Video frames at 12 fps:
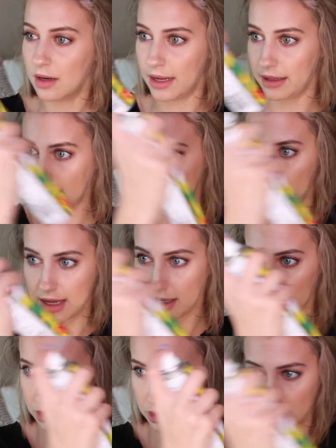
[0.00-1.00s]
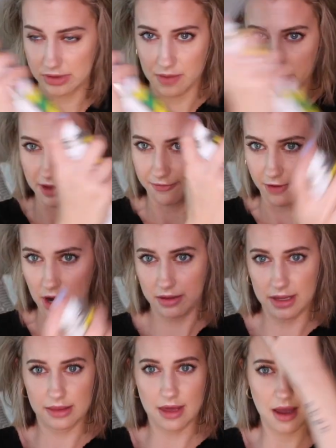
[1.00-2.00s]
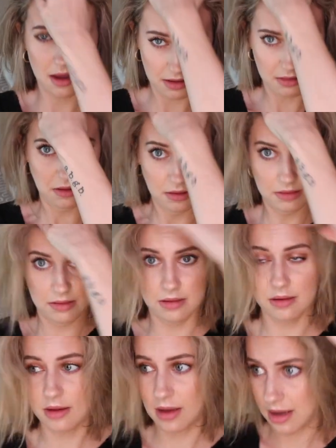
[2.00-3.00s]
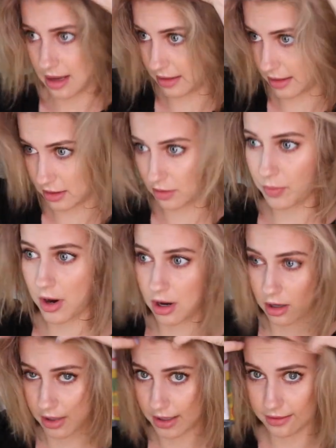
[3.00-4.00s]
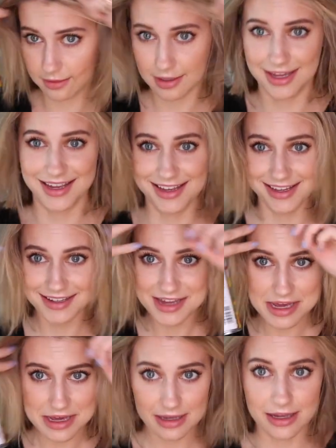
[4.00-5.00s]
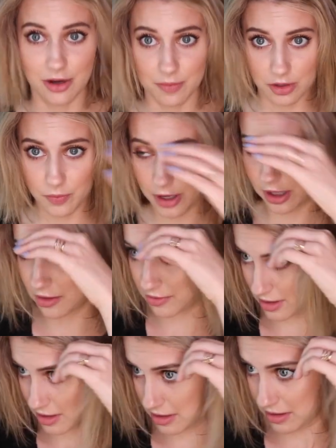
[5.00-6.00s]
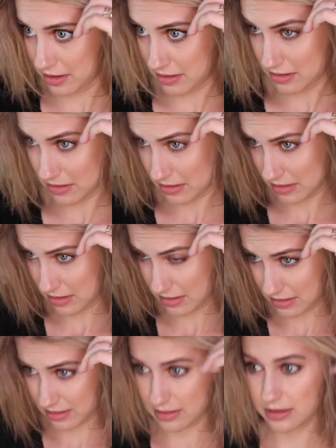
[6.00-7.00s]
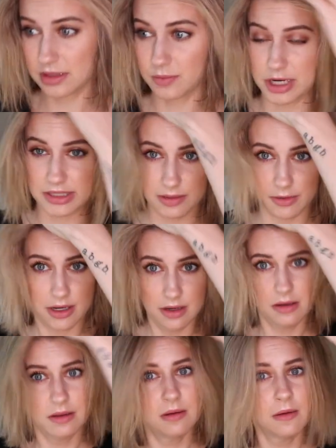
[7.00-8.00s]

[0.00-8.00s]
I like to like shoot some in the front like that, and then you part it. Like, get your middle part going on, spray some in,